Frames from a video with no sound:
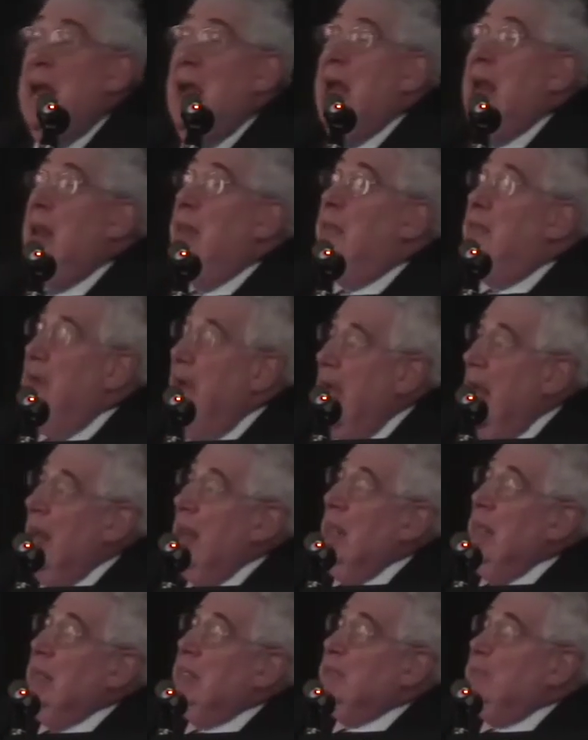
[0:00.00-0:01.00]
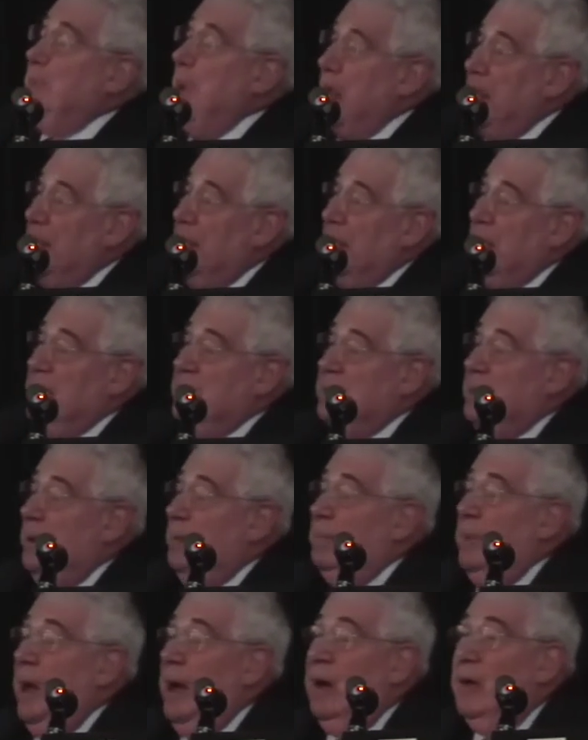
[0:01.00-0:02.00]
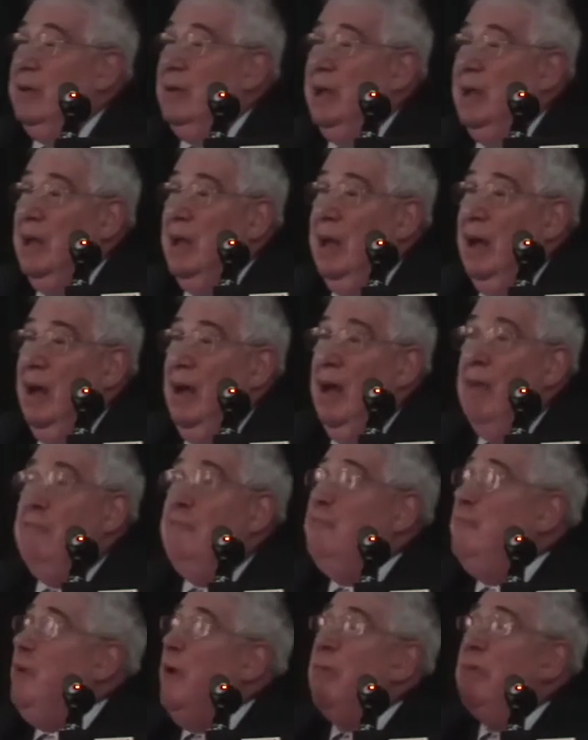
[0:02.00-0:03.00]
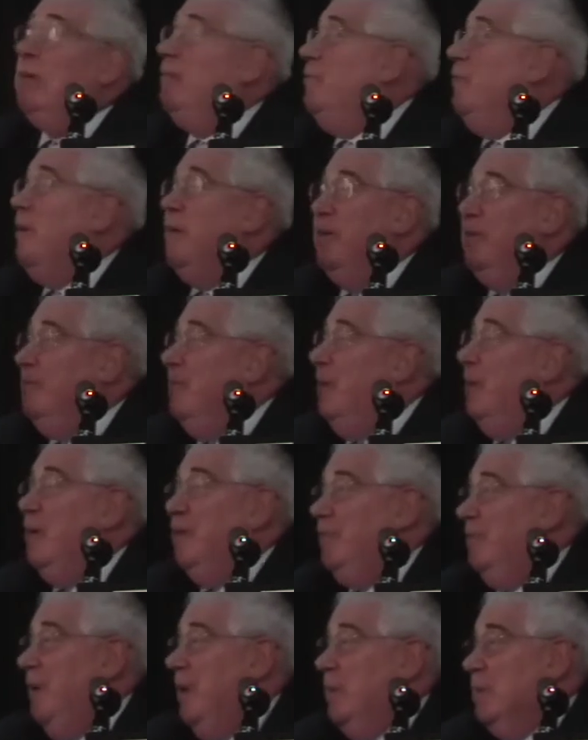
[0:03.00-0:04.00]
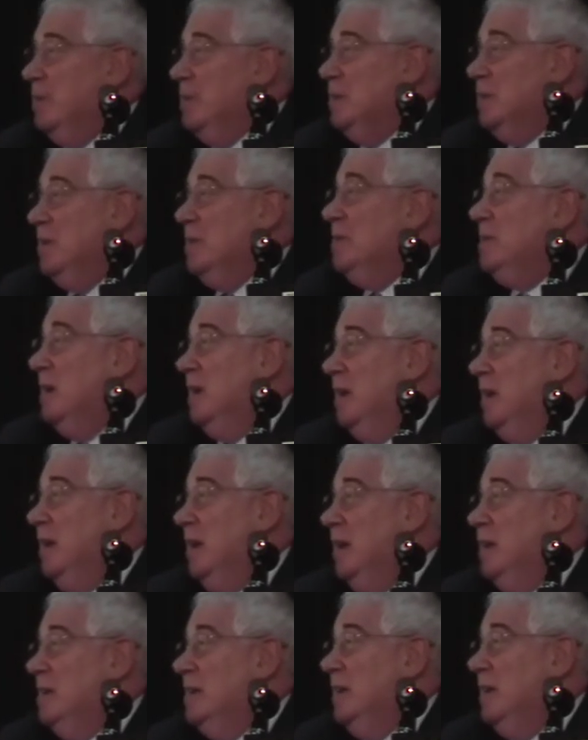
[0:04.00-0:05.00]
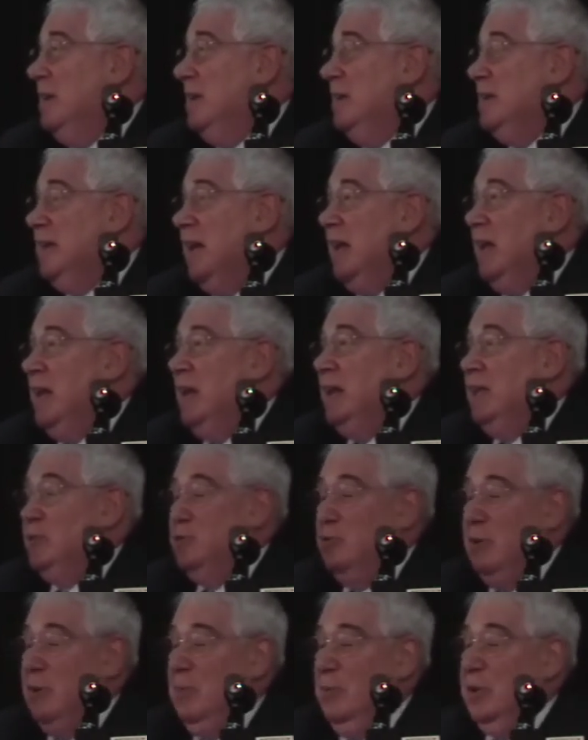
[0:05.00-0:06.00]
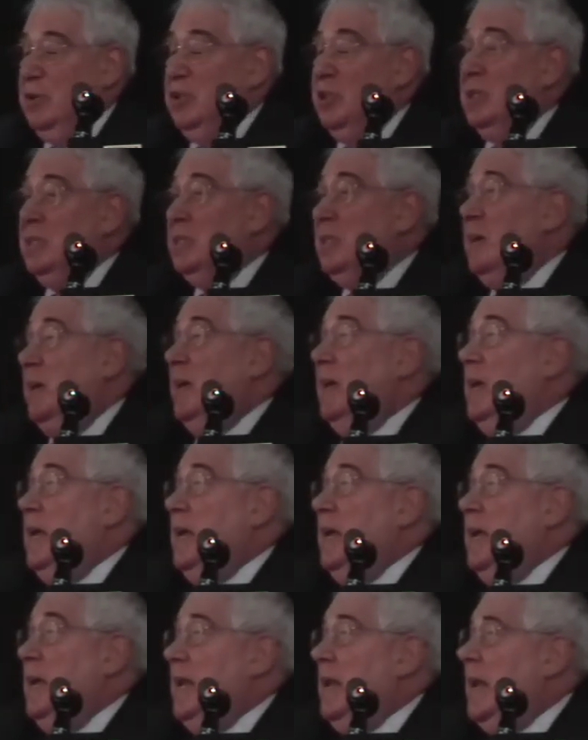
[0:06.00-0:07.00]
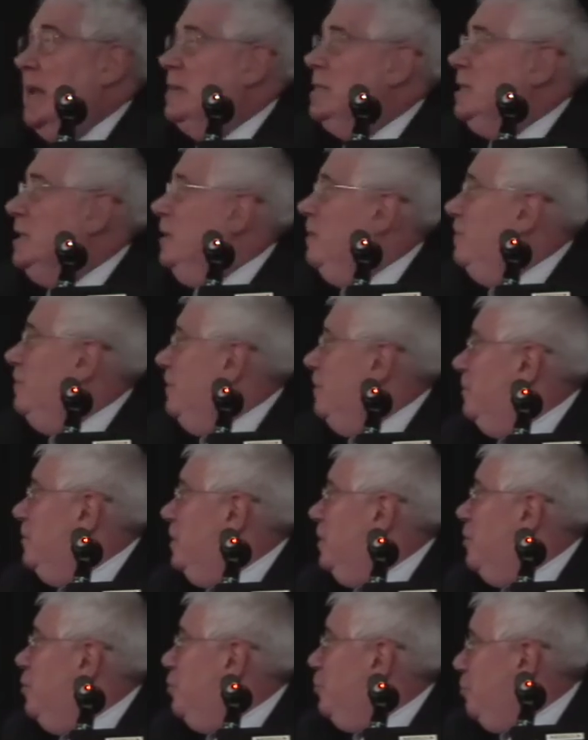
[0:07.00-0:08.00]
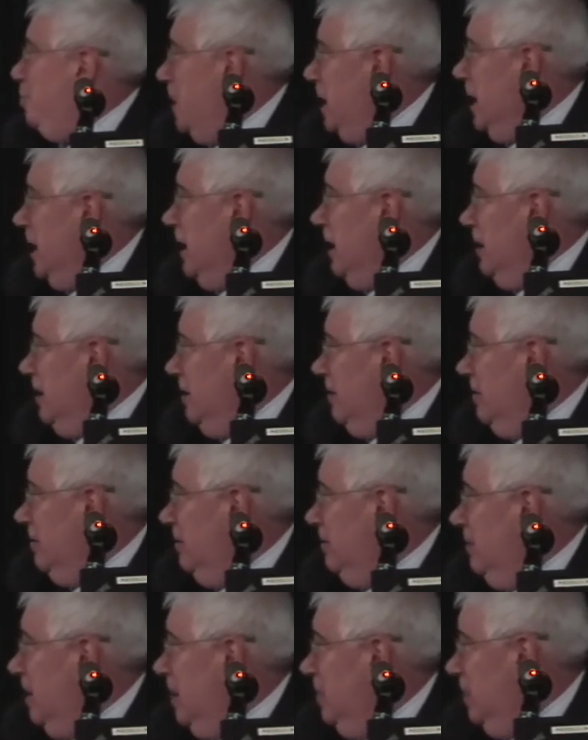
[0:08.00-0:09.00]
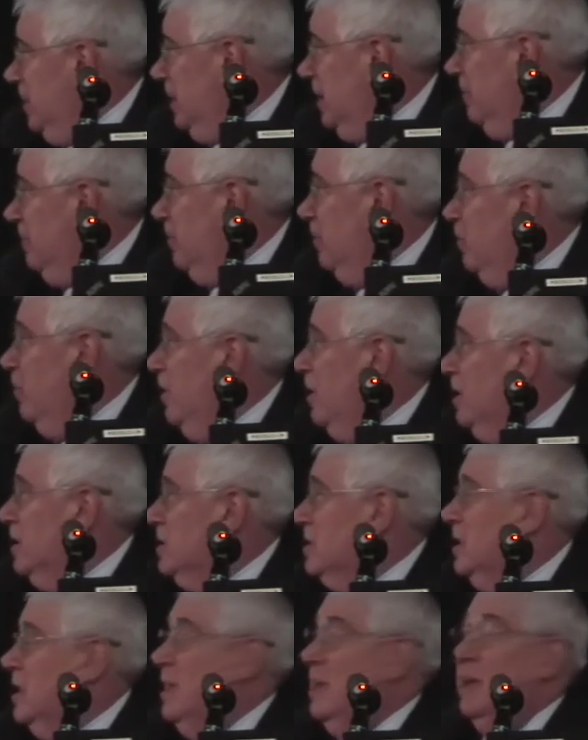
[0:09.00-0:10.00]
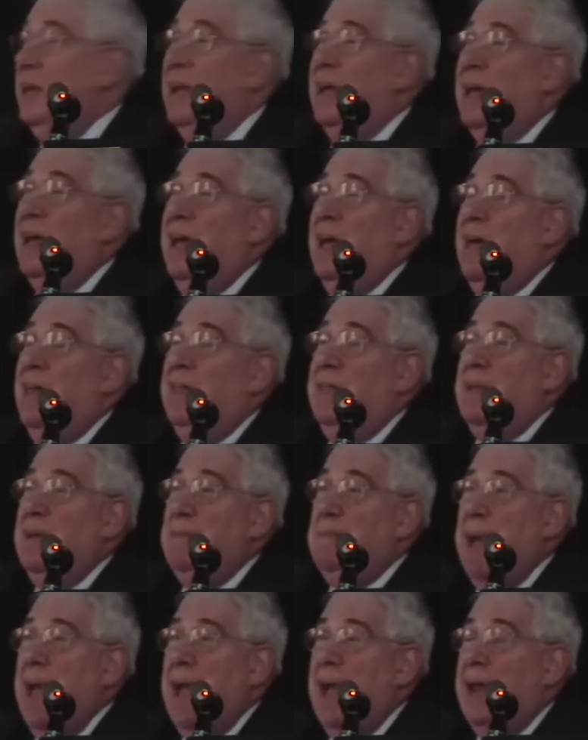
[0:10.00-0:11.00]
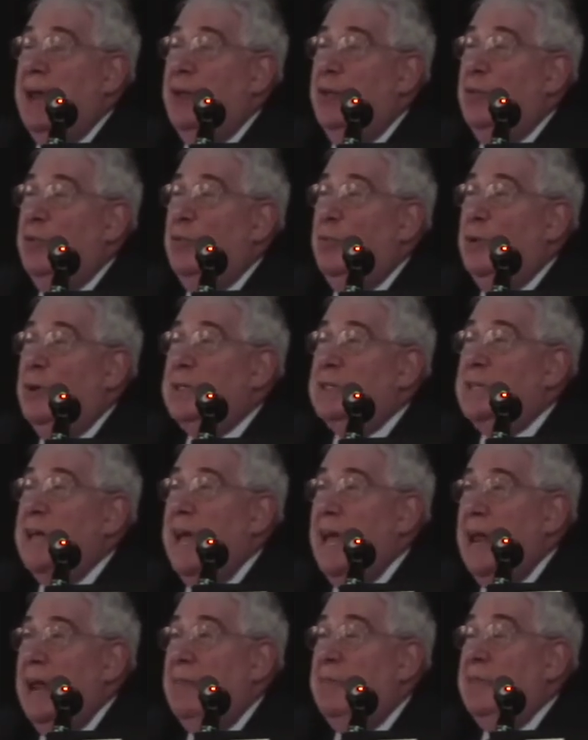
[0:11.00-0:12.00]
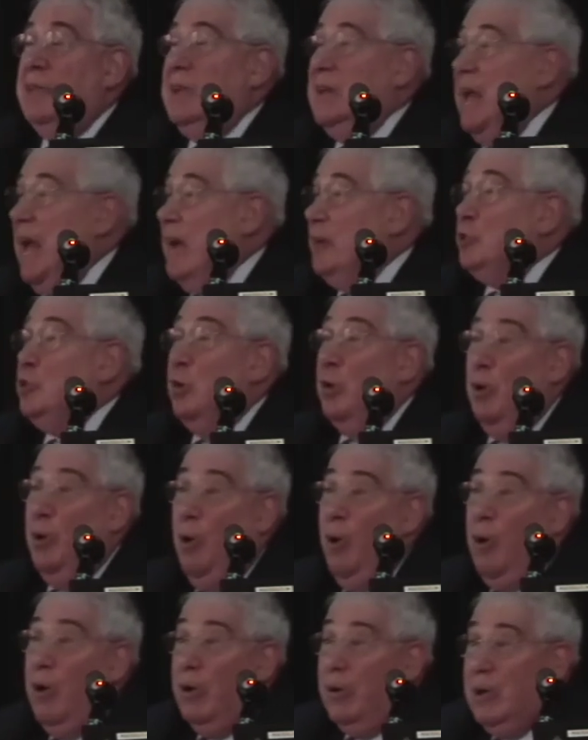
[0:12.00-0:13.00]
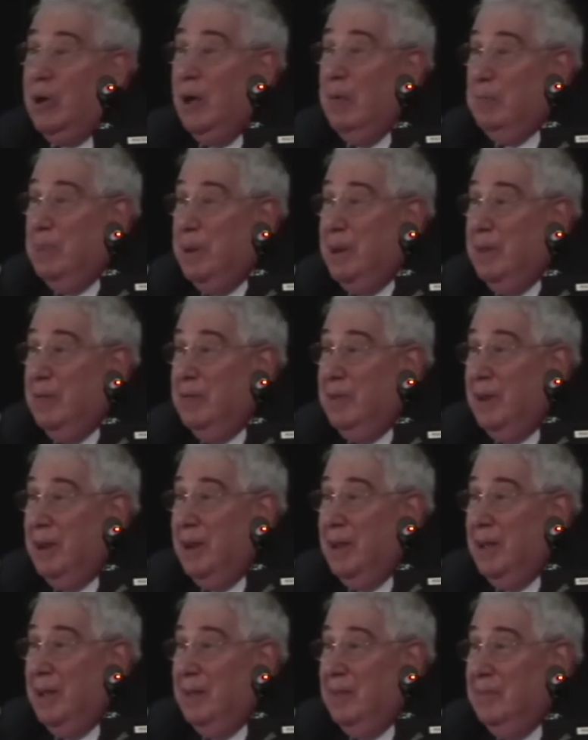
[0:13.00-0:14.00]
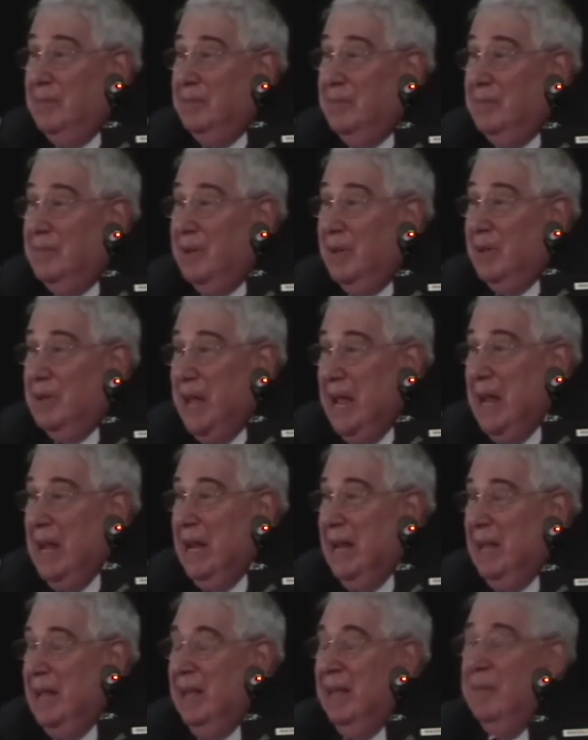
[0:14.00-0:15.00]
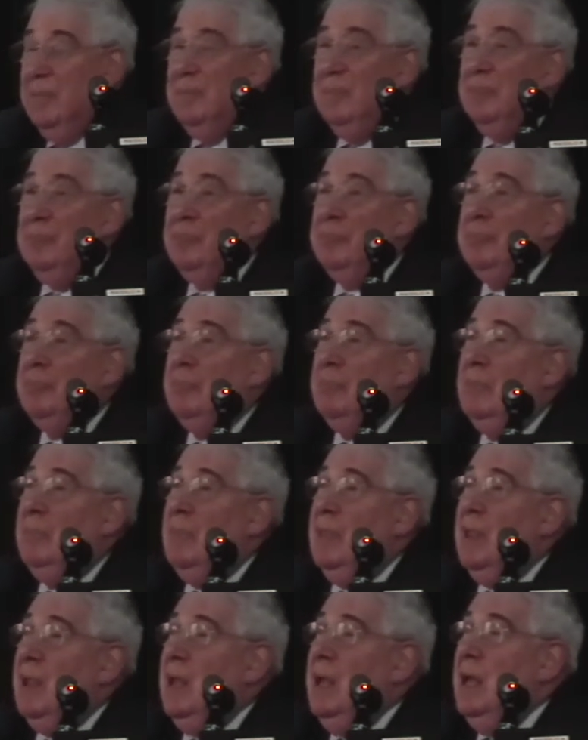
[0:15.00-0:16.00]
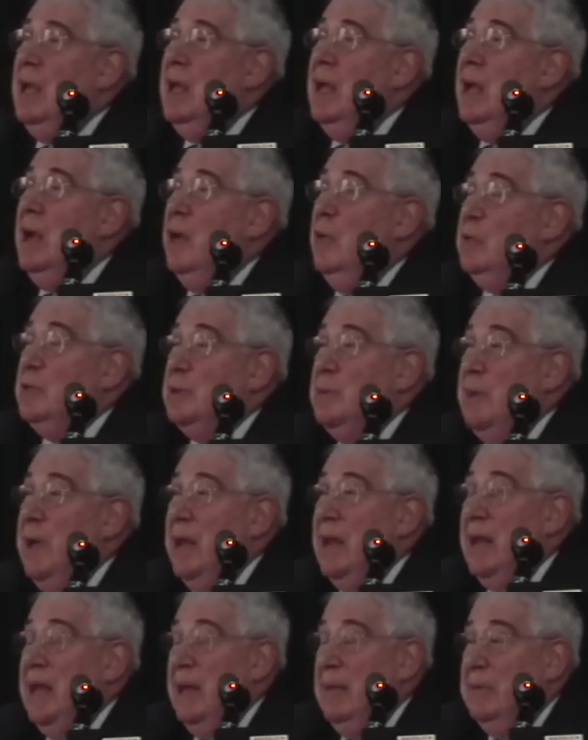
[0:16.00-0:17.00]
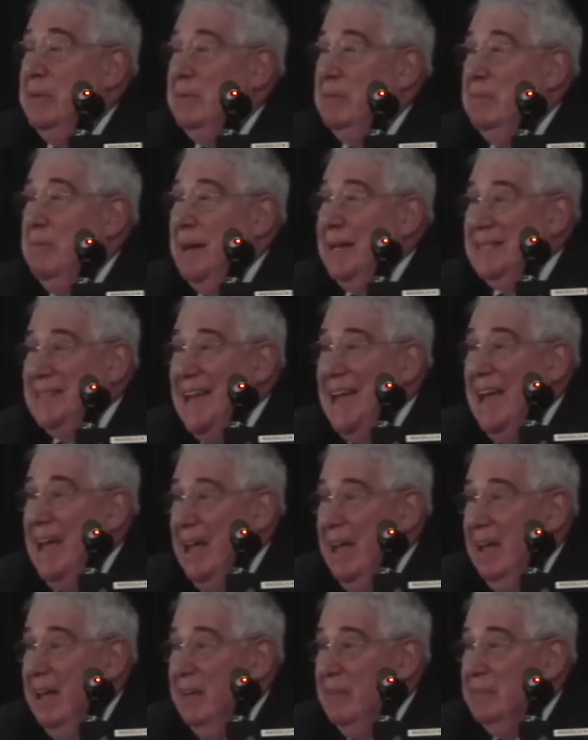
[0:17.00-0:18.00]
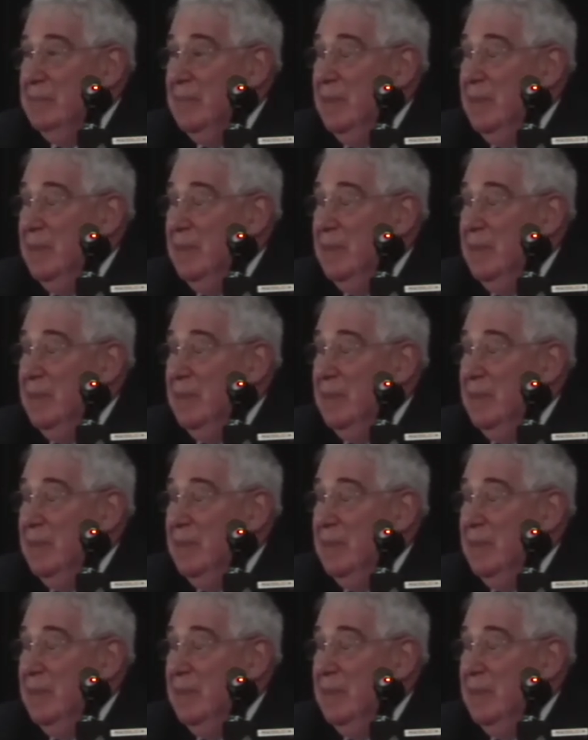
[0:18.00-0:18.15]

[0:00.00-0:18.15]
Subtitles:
And in that, he speculates about a very, very, very famous incident in Italian history, which is in 1953, I believe it was, the man who was the head of the National Oil Company of Italy, called Eni, was a man named Mattei,